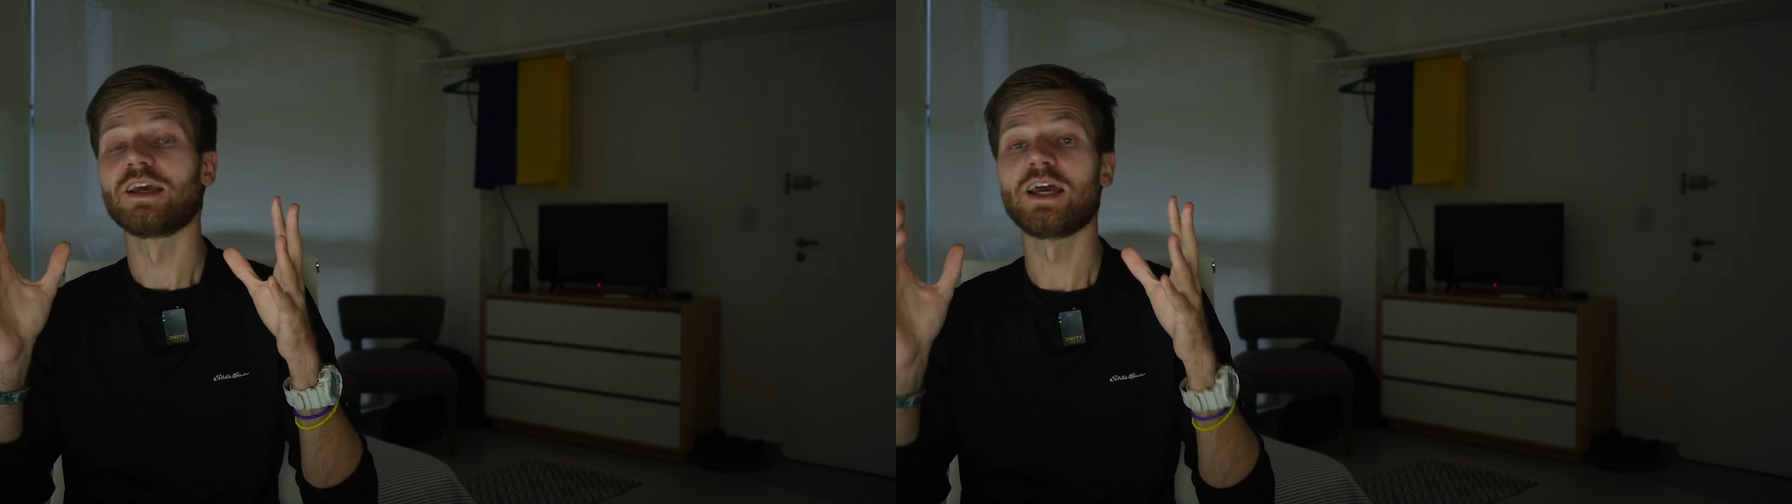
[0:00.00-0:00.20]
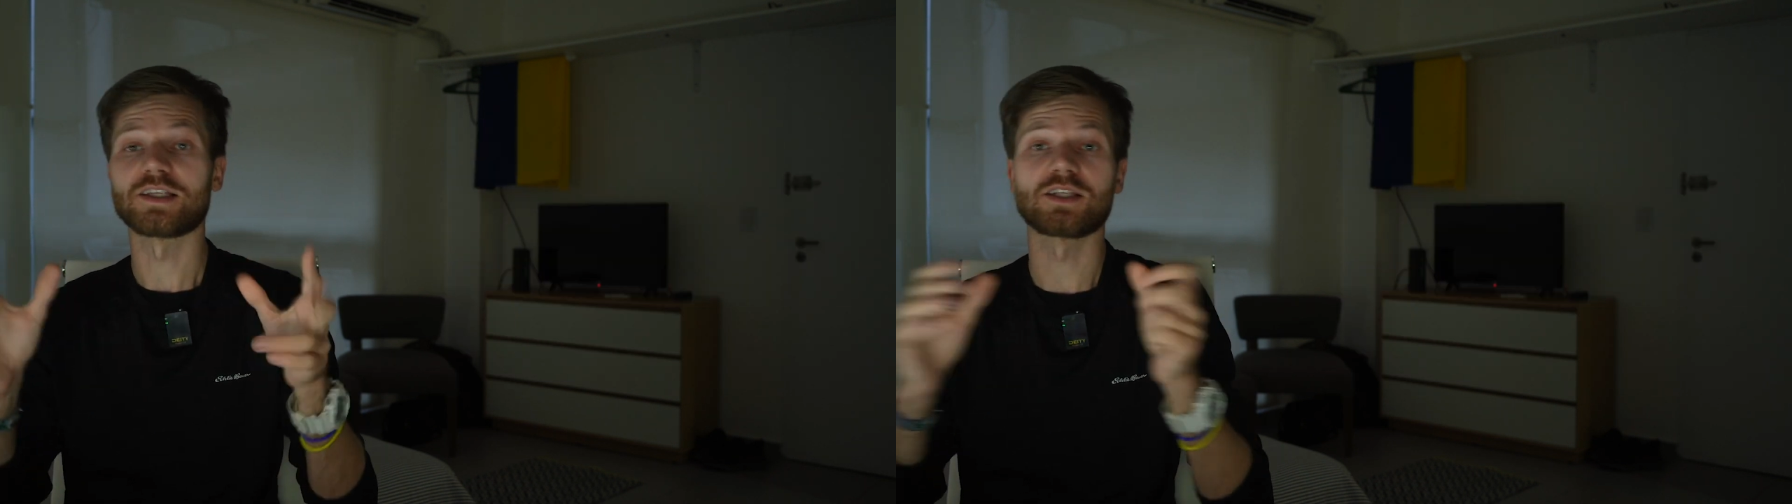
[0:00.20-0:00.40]

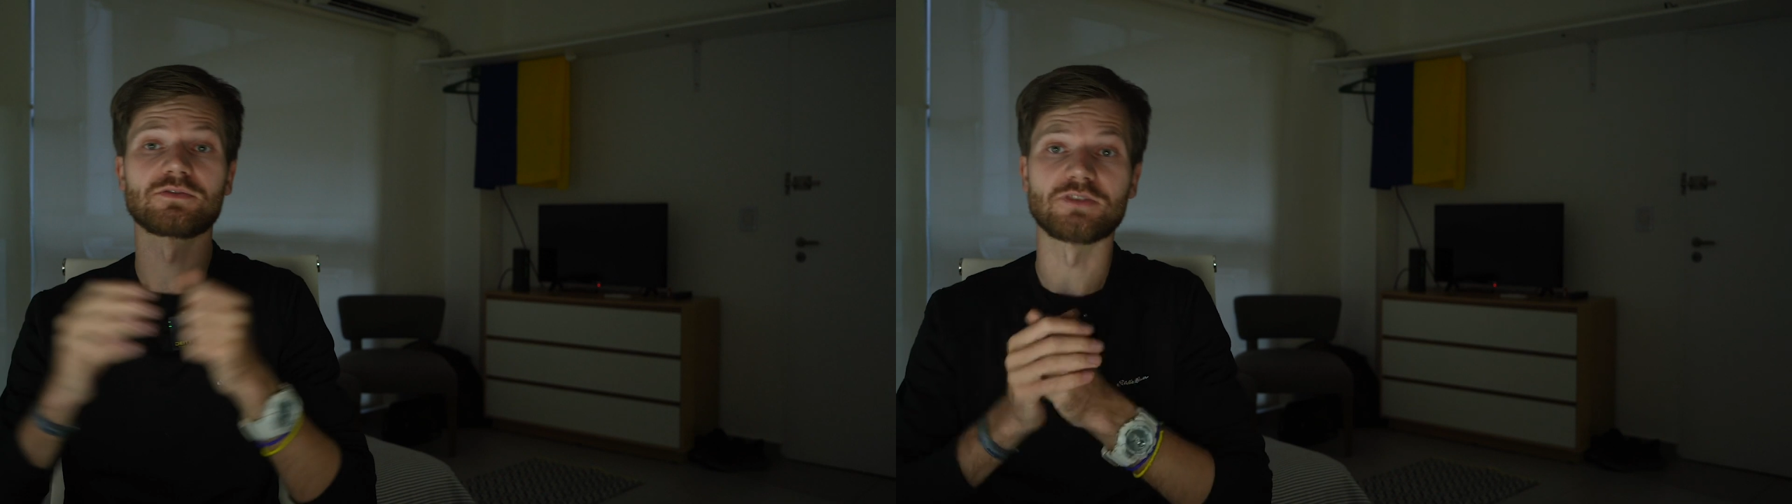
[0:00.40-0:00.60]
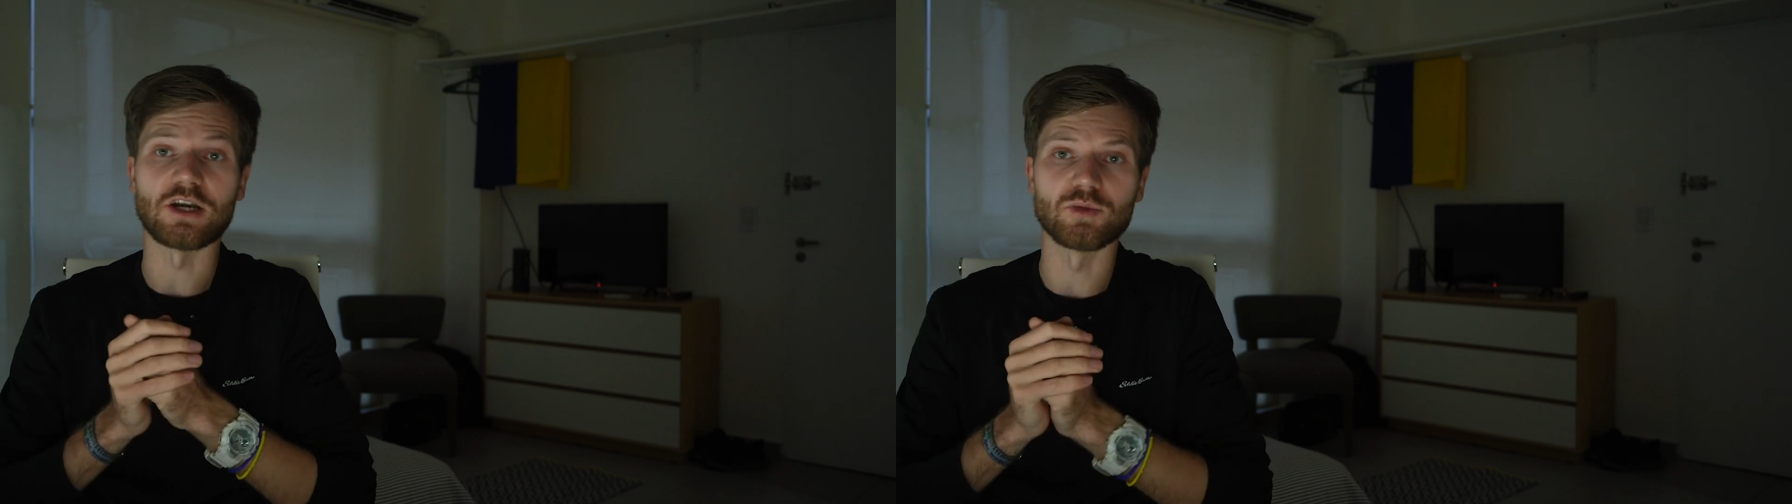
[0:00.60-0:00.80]
has a
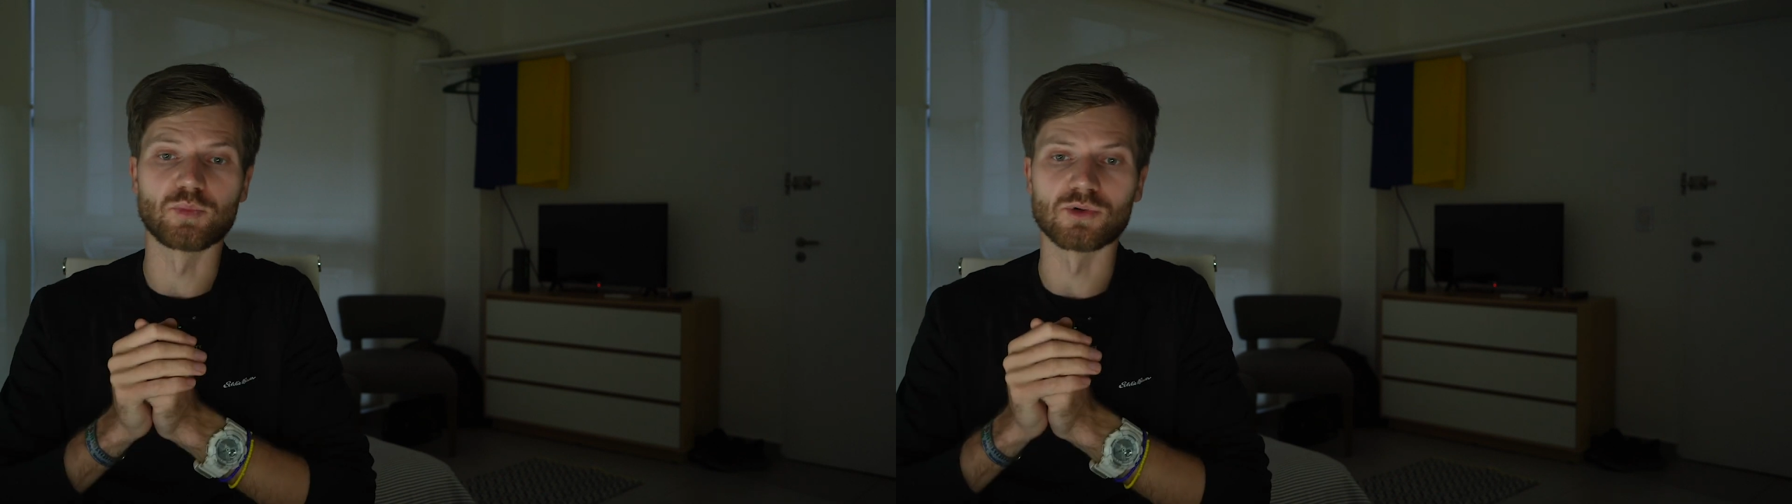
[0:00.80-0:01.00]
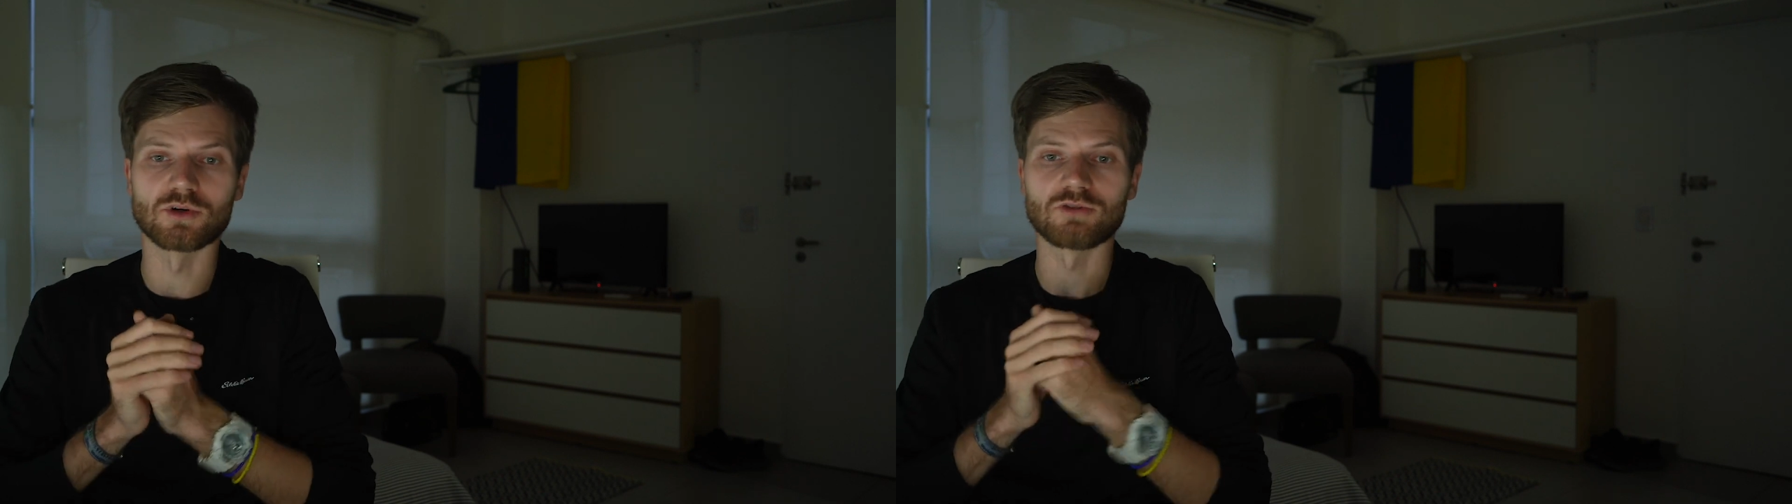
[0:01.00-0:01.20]
very
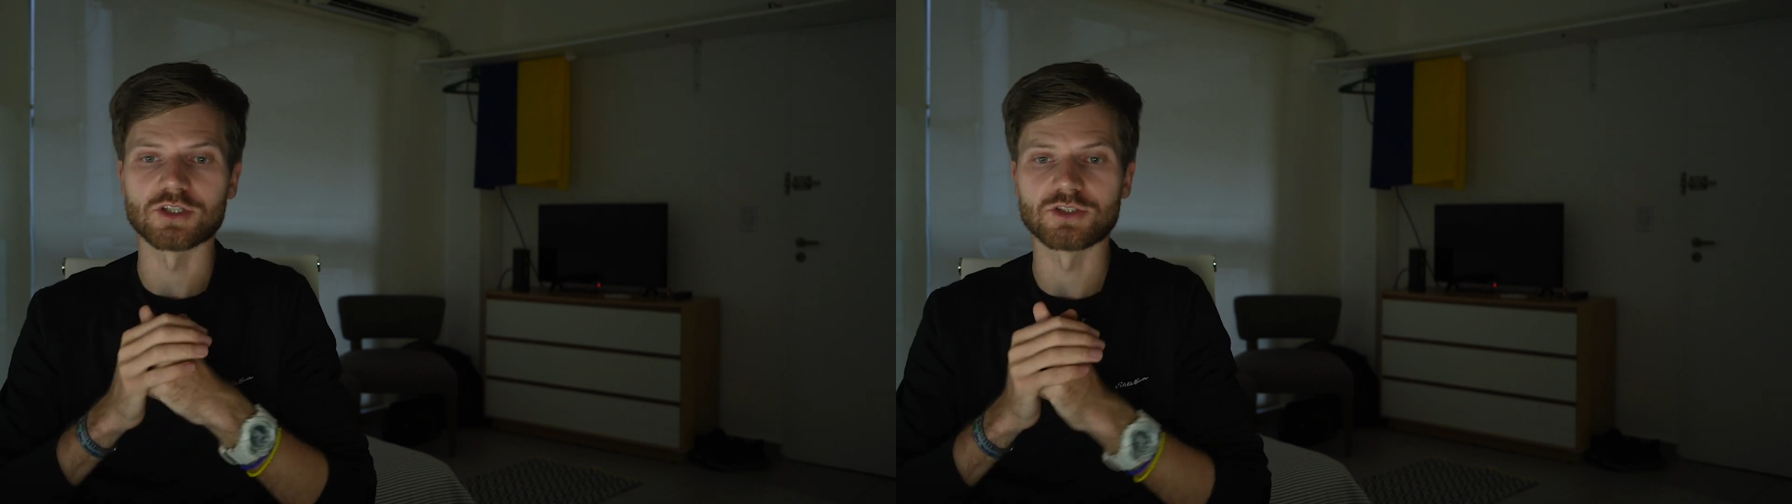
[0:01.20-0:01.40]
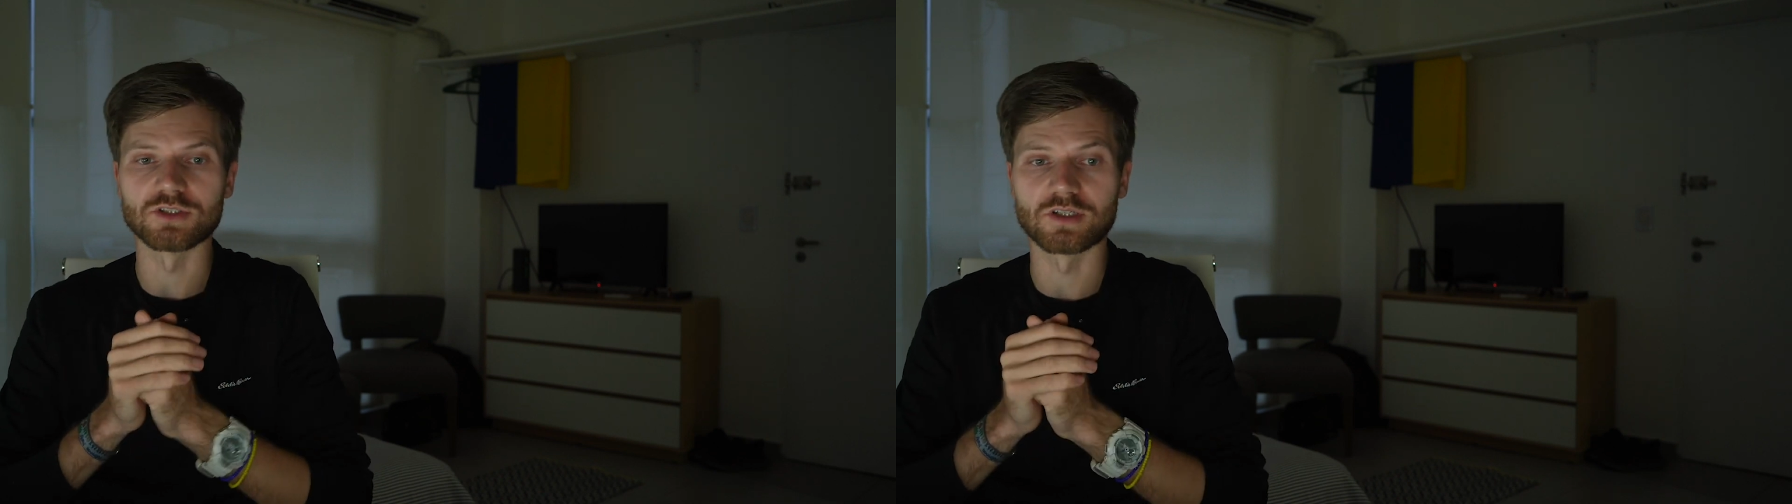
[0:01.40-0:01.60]

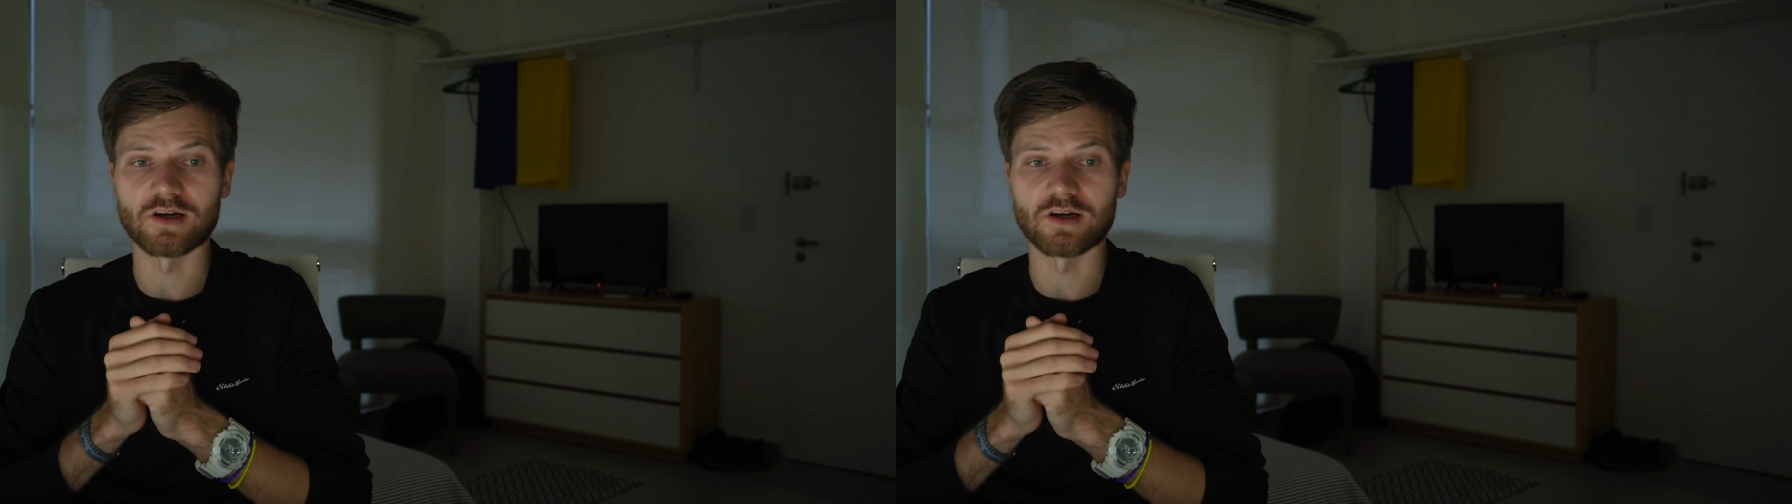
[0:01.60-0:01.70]
pro-Russian